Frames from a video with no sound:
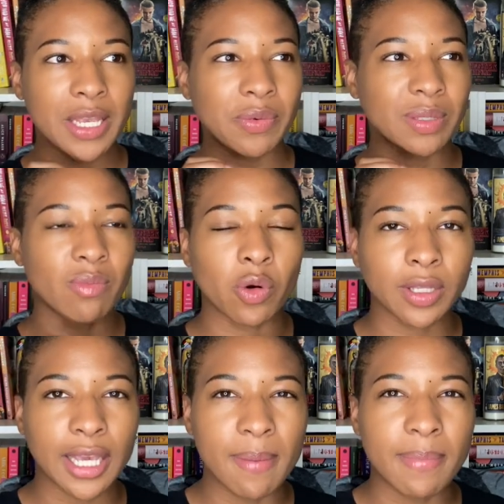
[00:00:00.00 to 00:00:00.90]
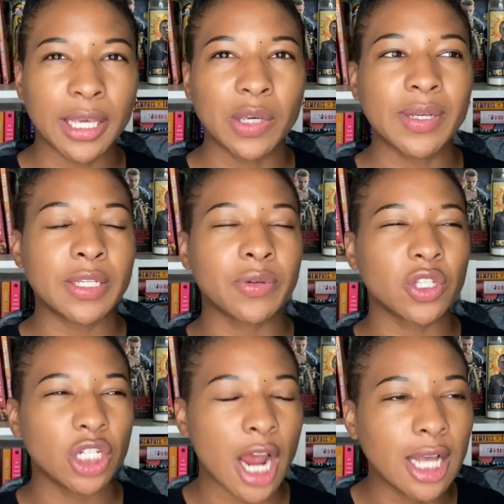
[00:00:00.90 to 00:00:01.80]
It was morally ambiguous. It
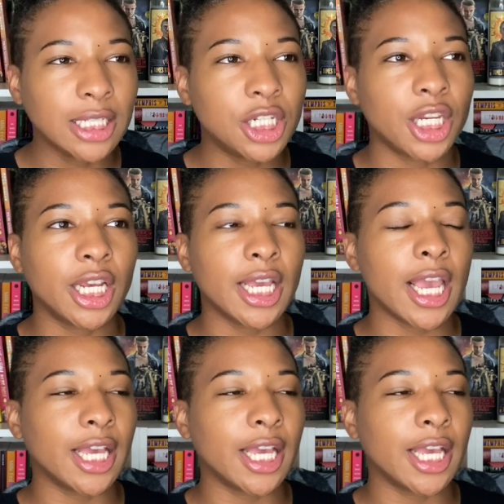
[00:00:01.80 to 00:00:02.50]
was challenging.